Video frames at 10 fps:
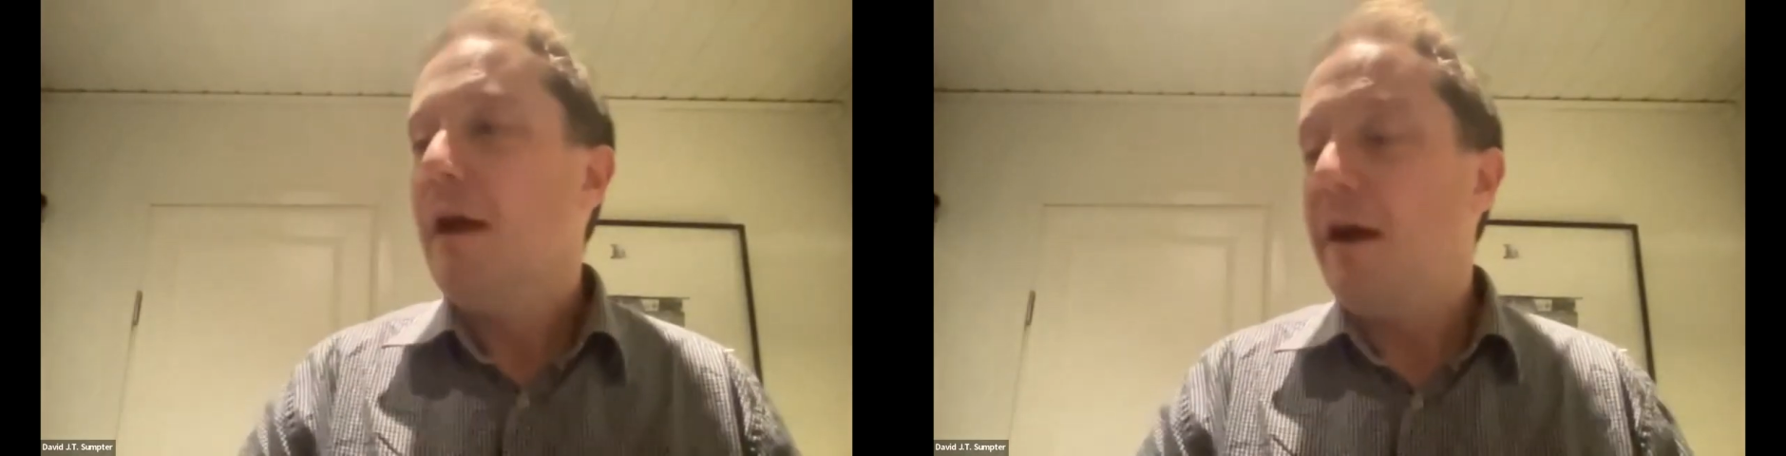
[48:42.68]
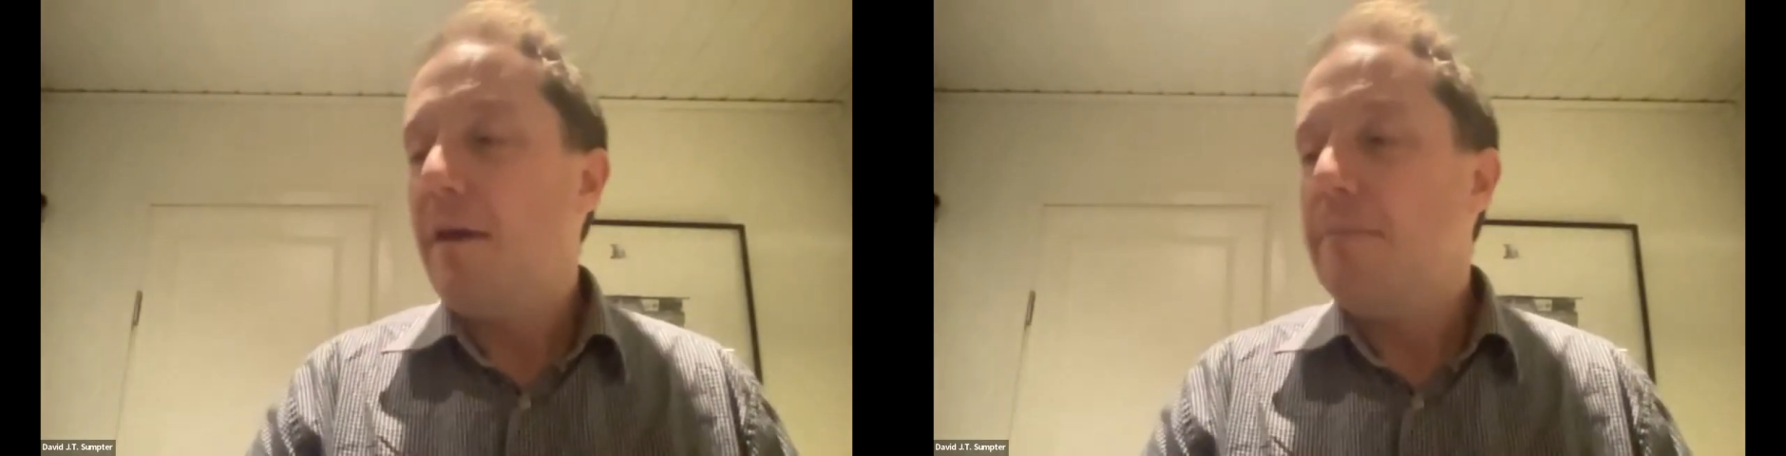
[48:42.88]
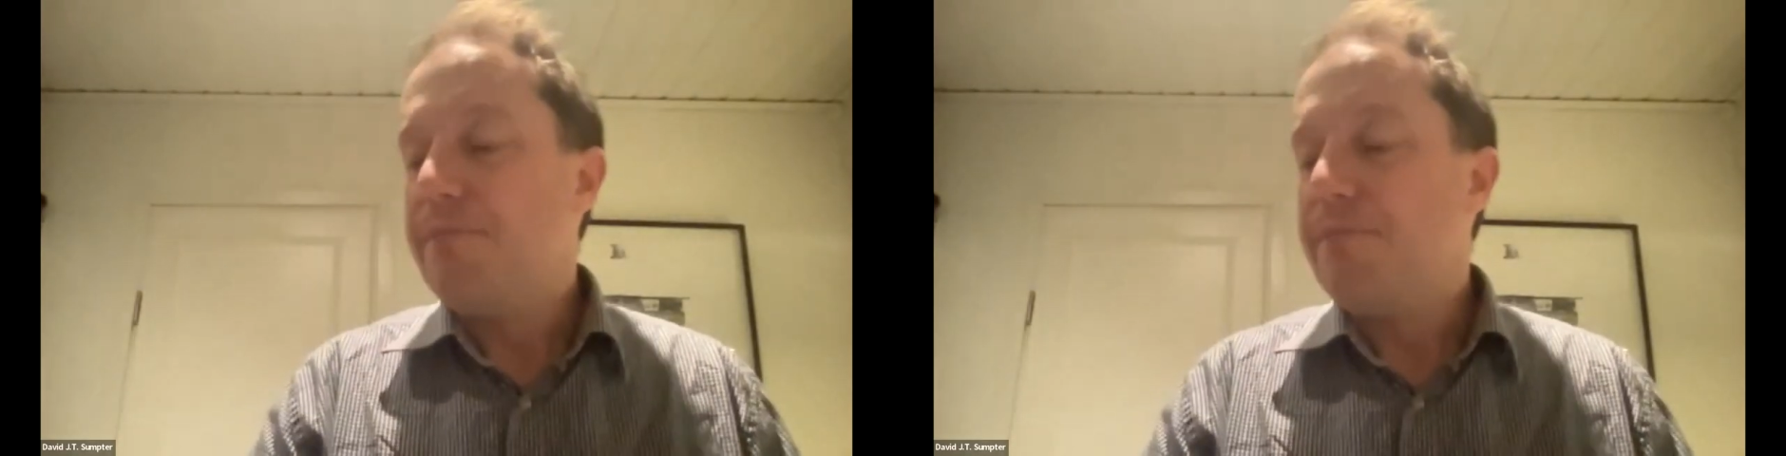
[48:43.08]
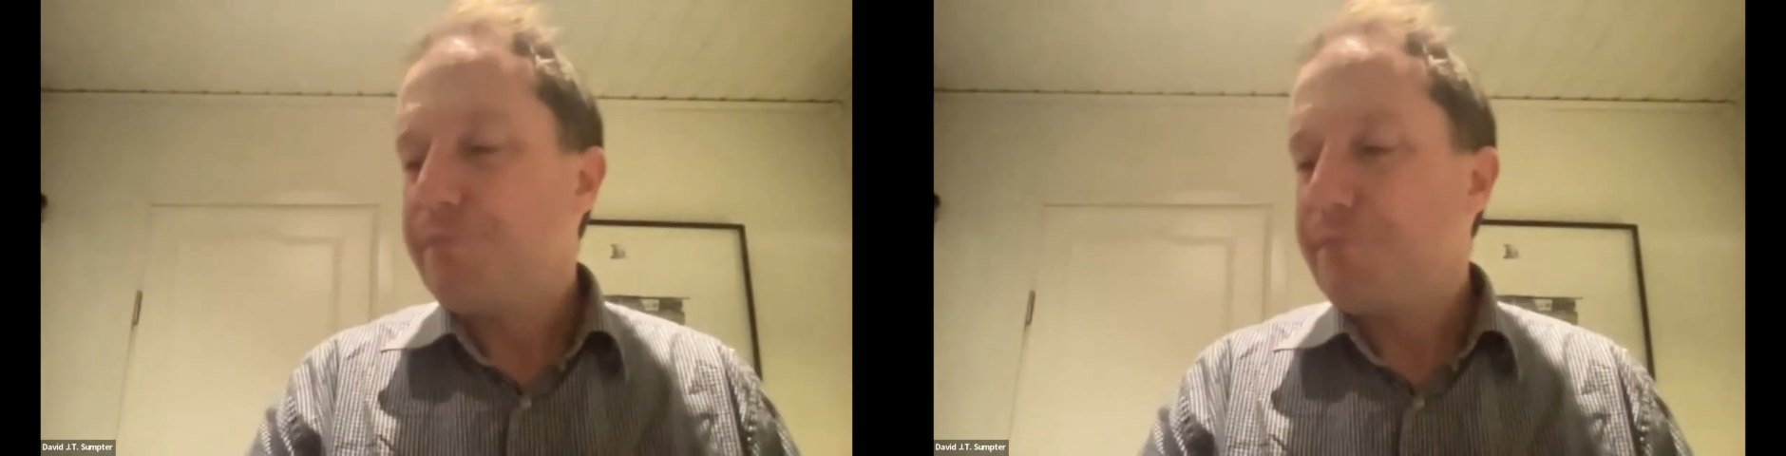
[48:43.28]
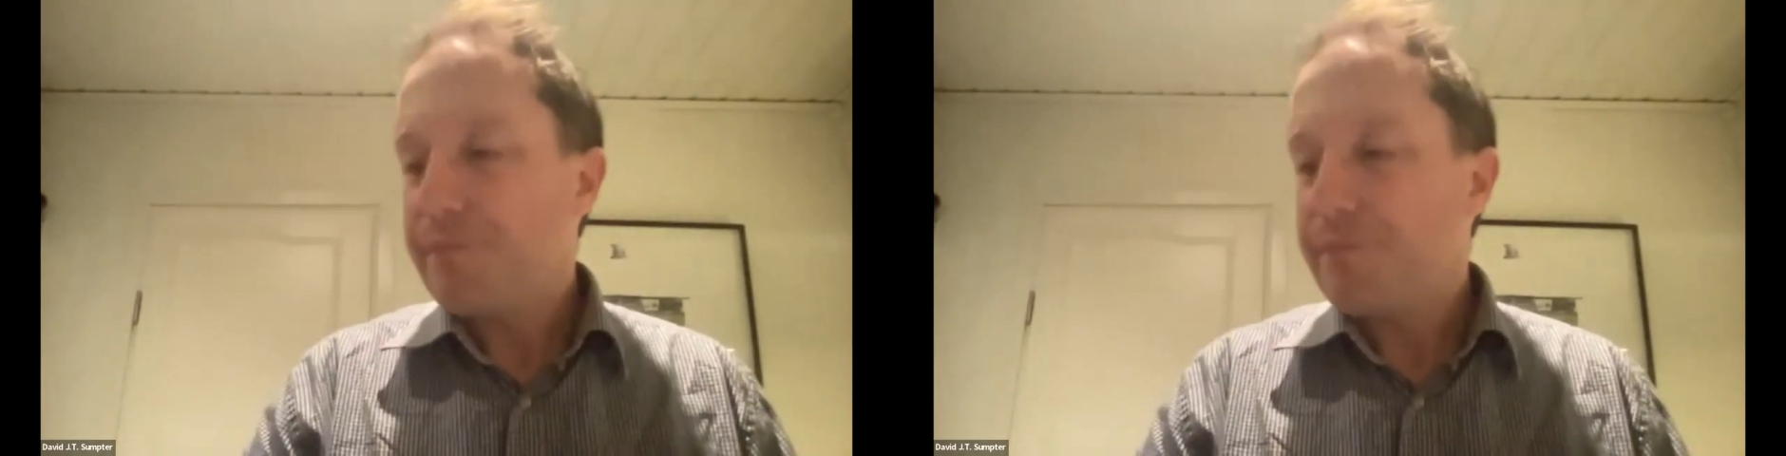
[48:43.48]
um,